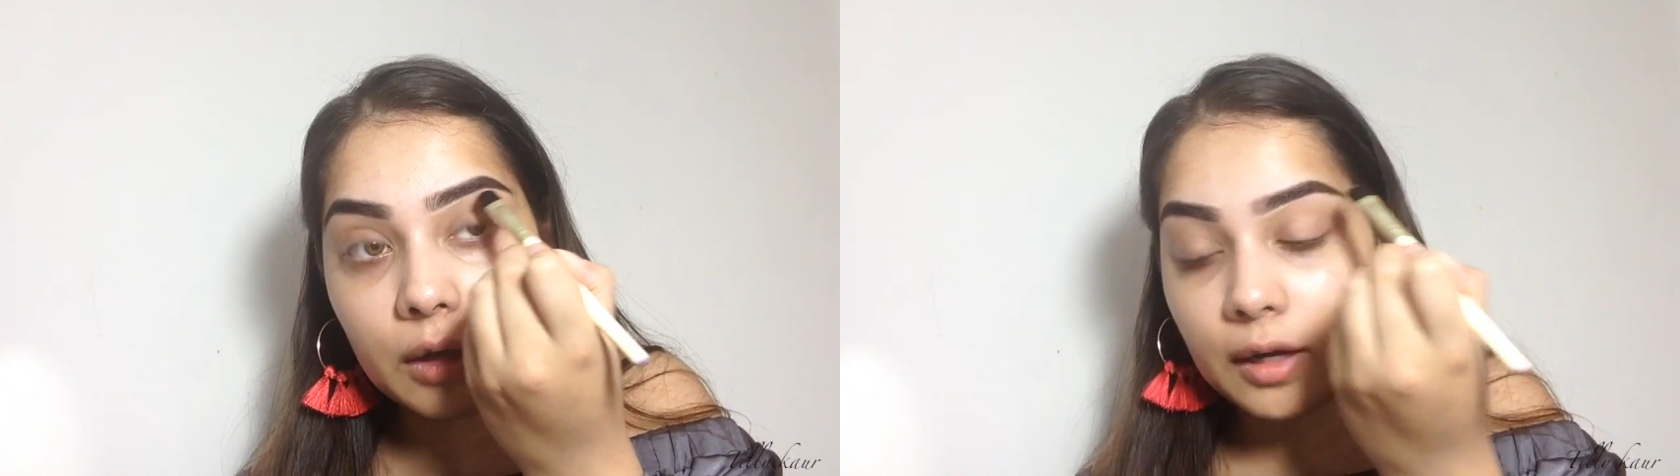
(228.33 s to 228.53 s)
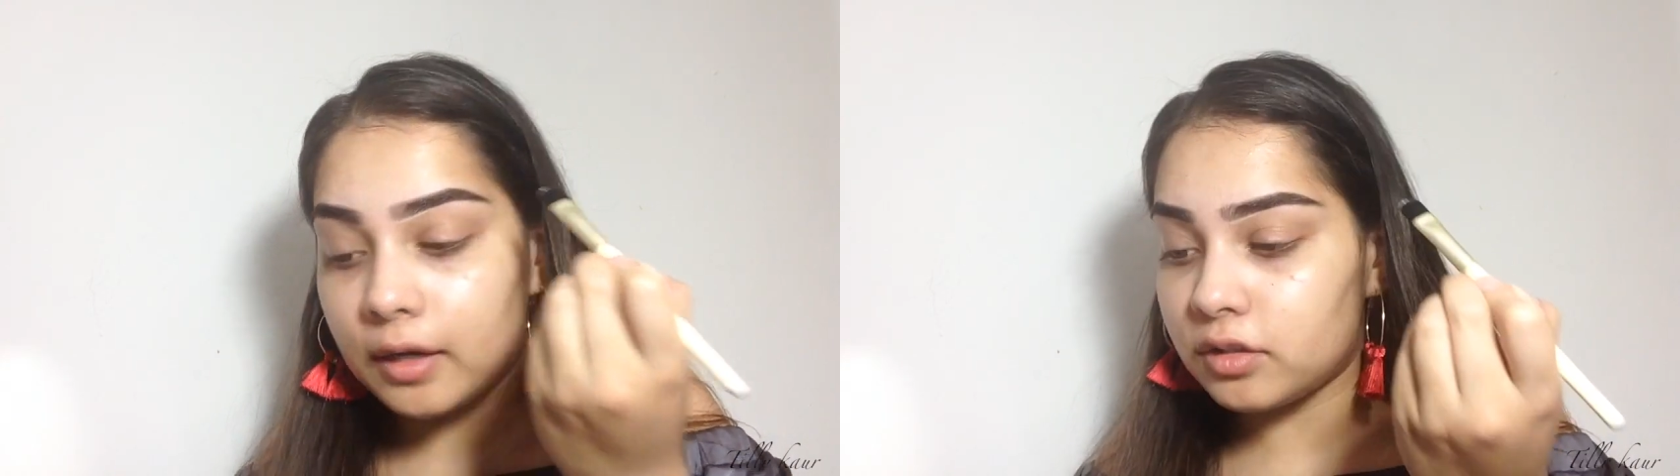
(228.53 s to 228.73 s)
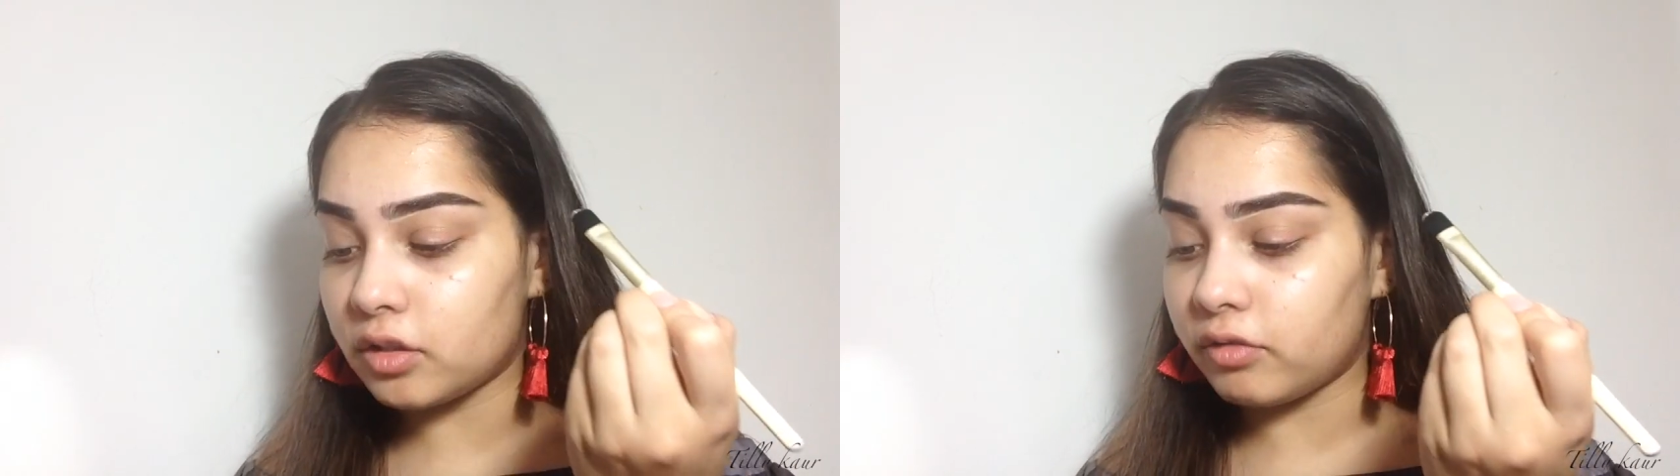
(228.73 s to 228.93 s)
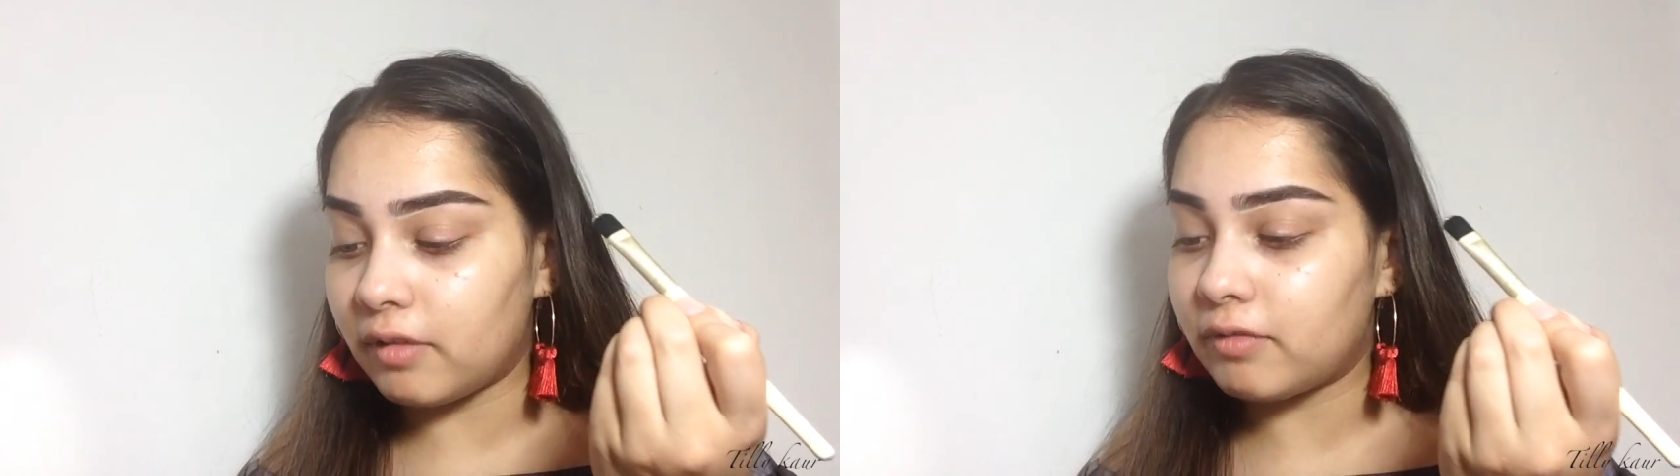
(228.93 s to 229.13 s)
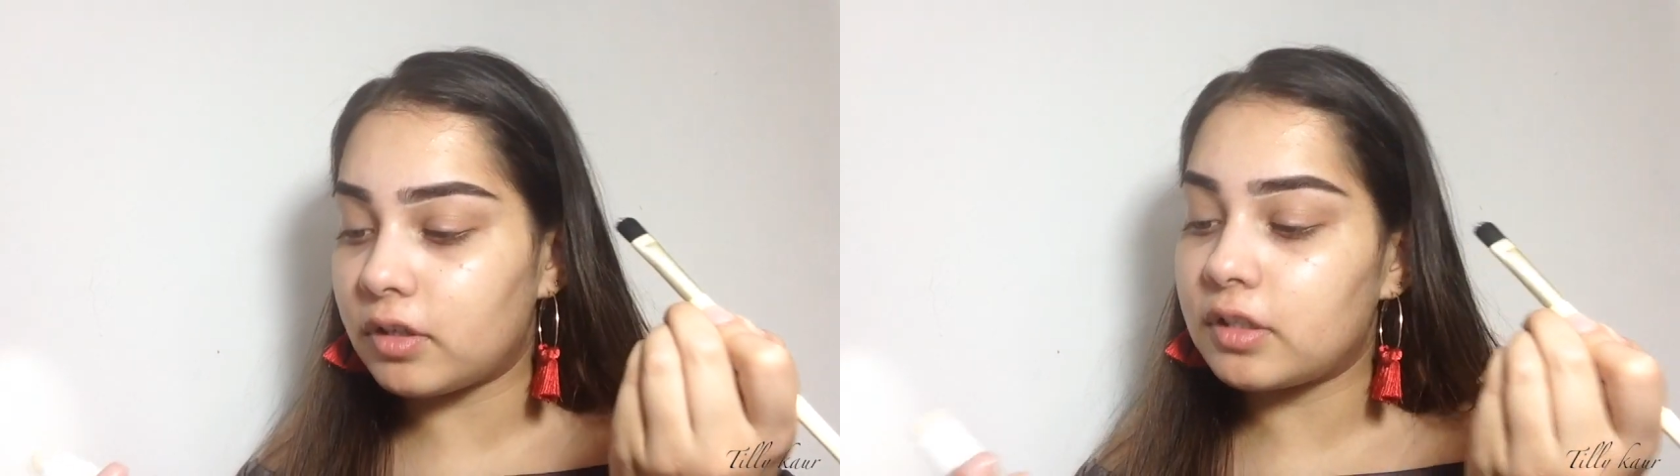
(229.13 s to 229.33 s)
And sorry, I
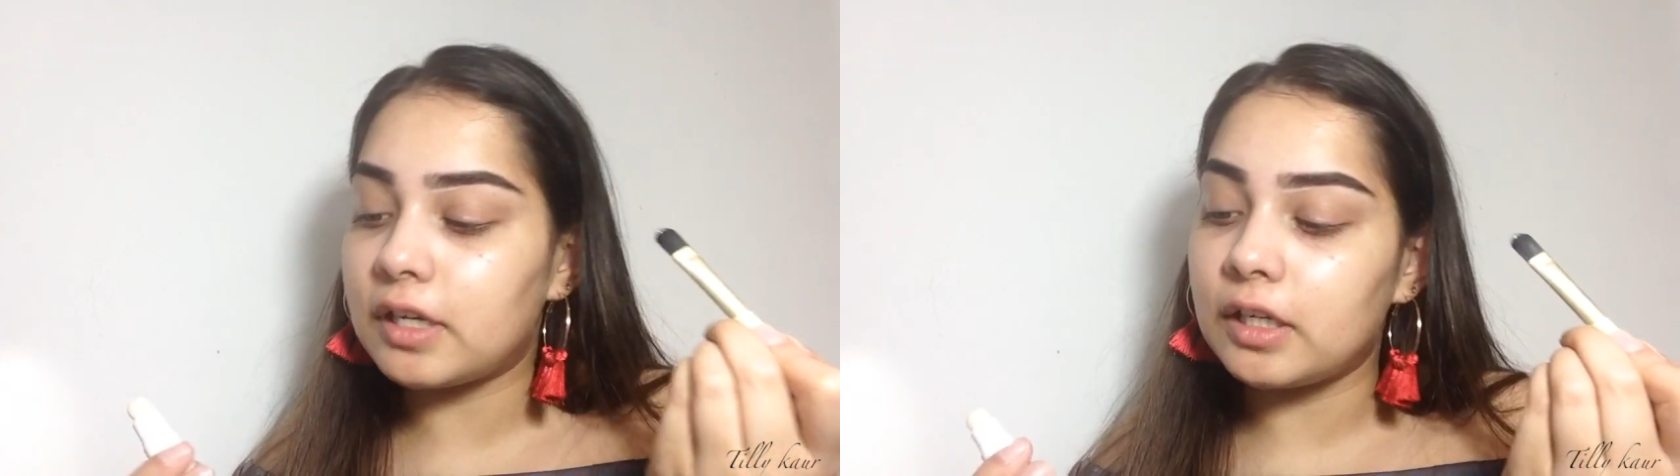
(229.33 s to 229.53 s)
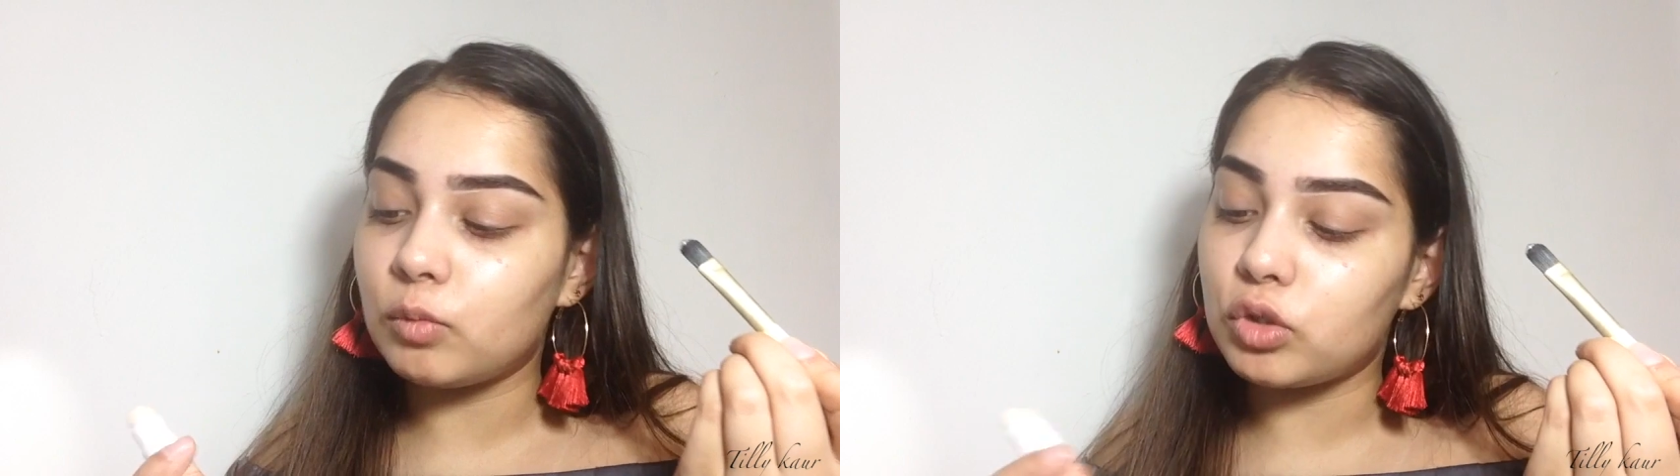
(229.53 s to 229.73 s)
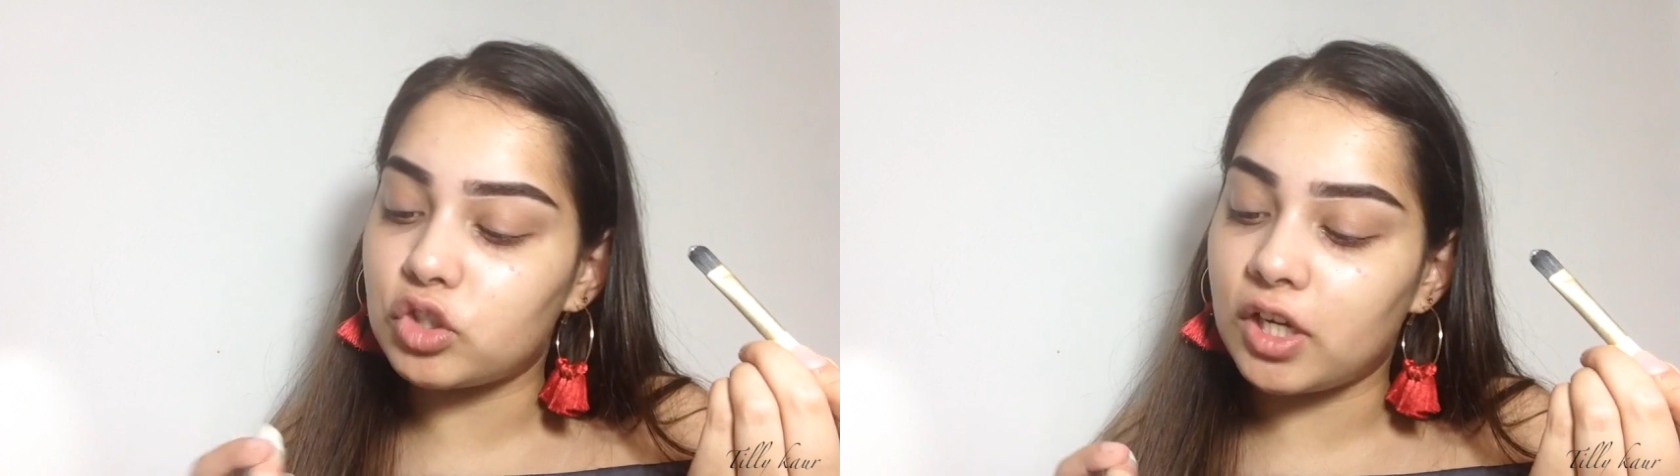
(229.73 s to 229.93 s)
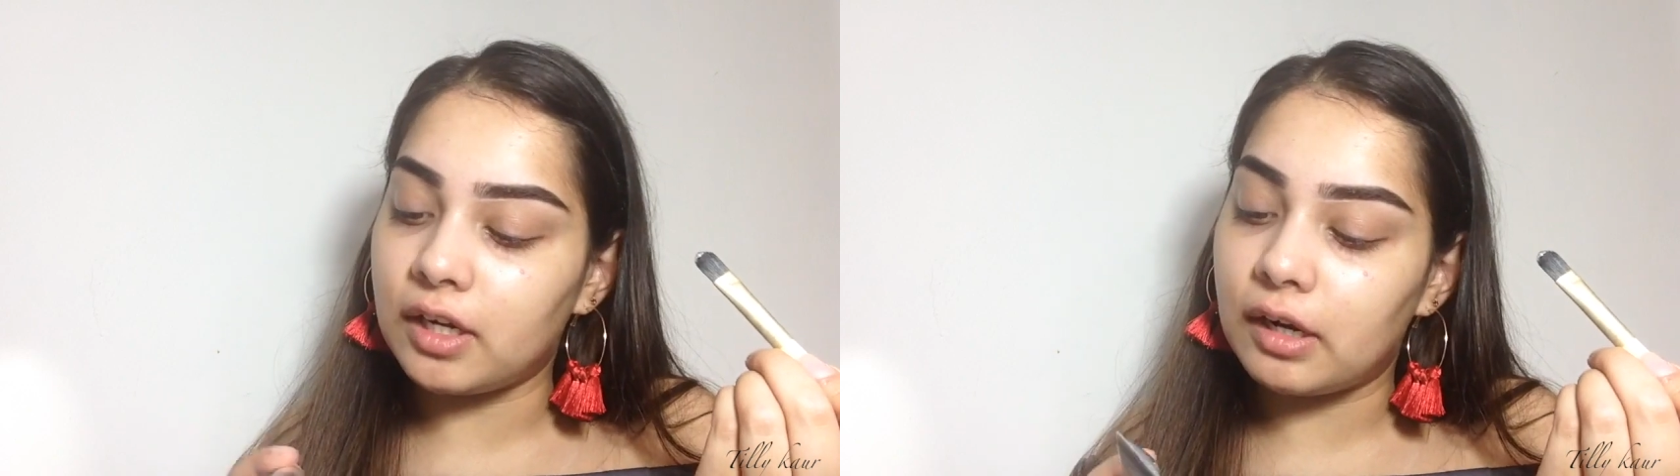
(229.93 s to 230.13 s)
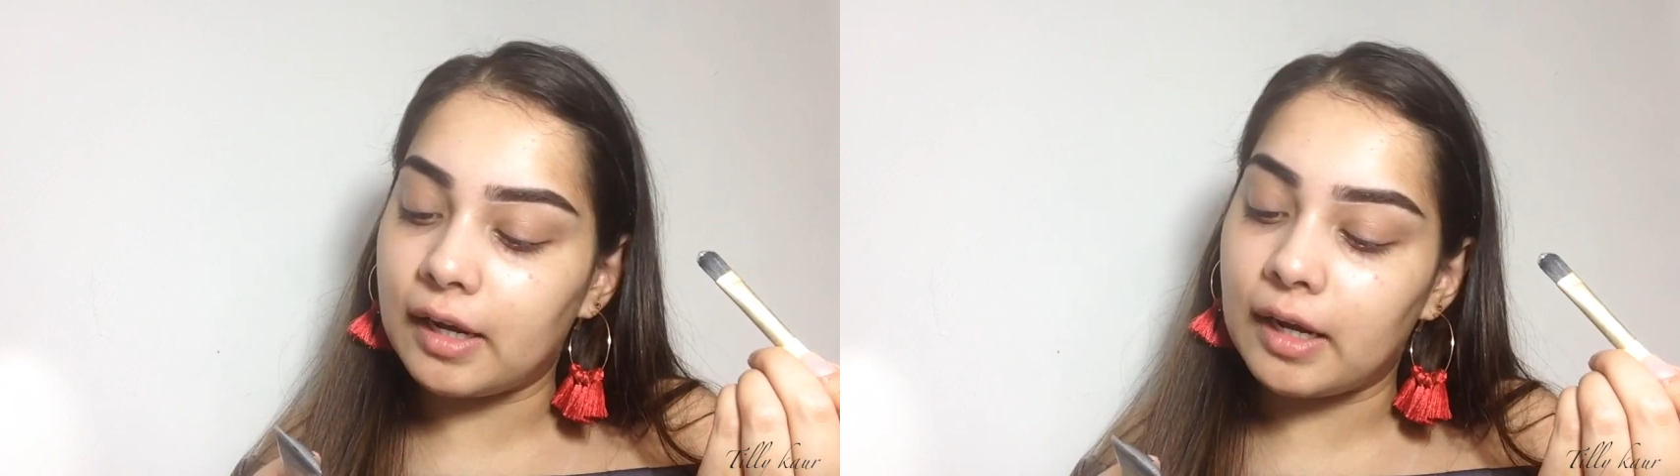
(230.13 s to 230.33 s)
forgot to tell you what
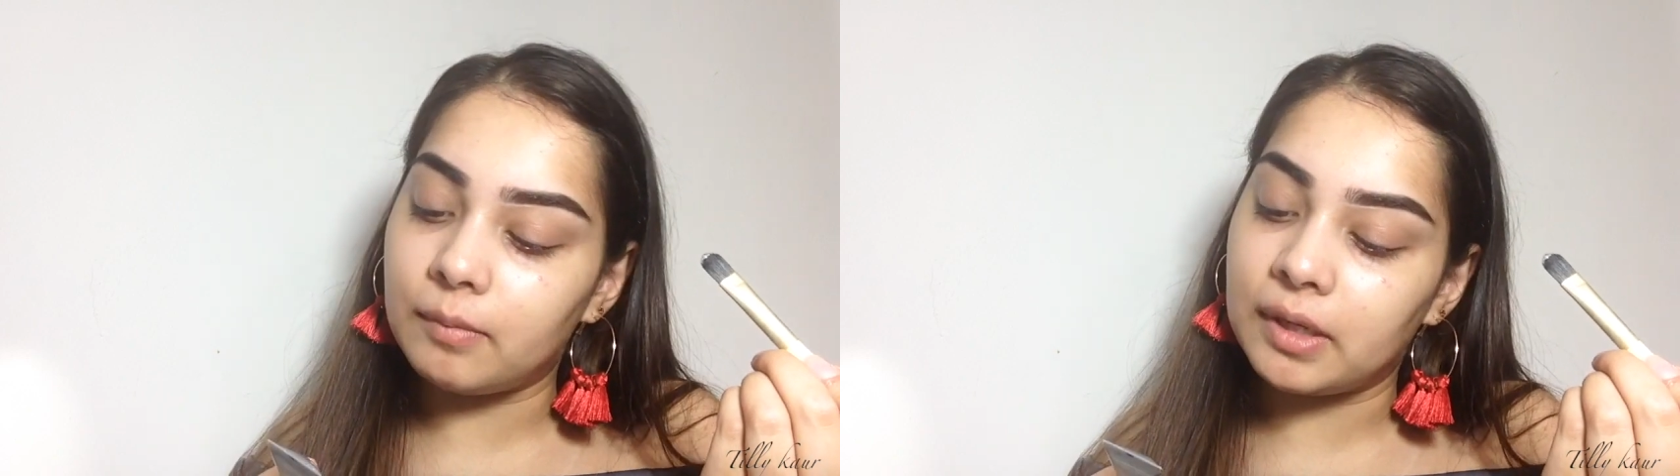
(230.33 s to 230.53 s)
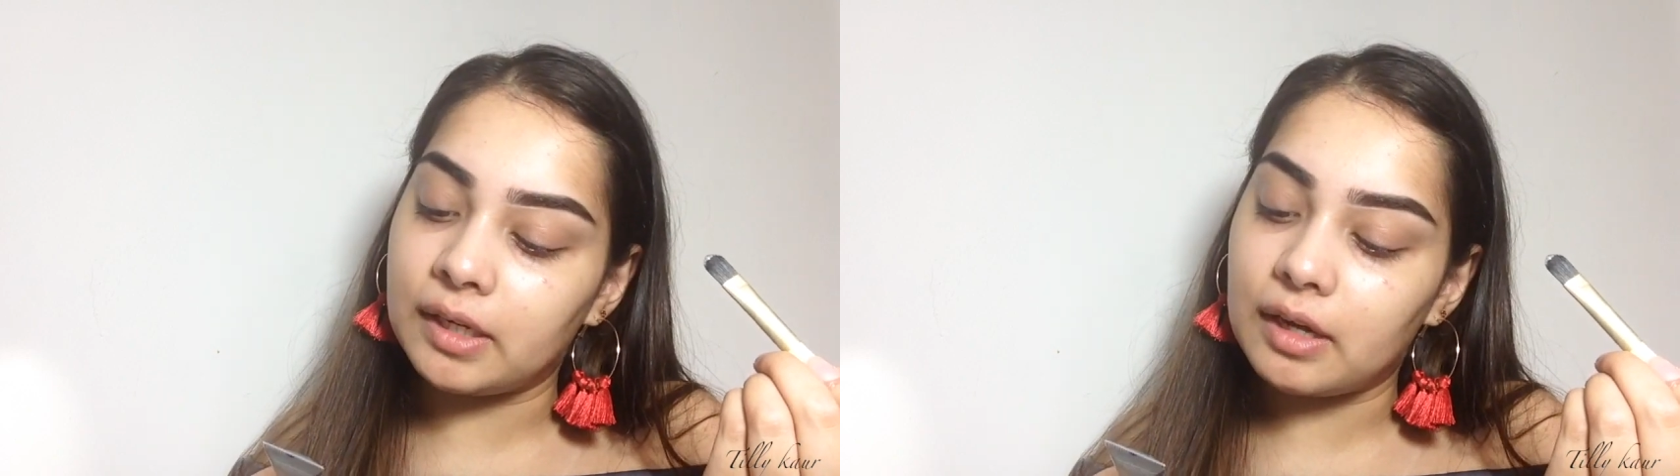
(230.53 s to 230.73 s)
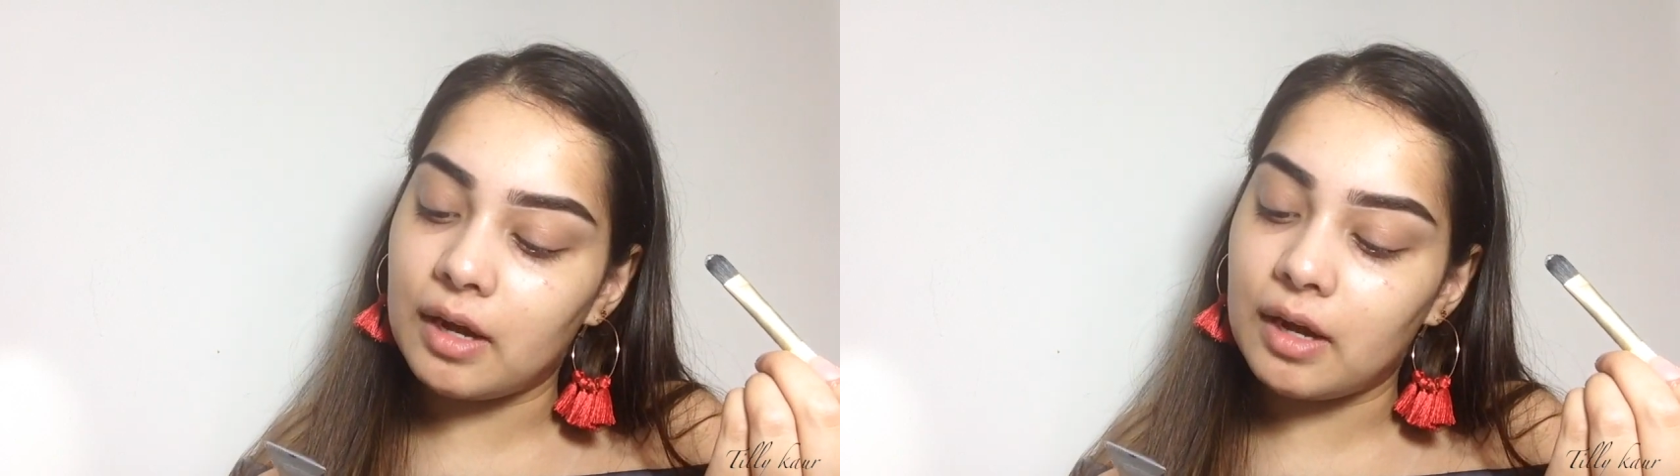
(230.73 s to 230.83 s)
shade I am in.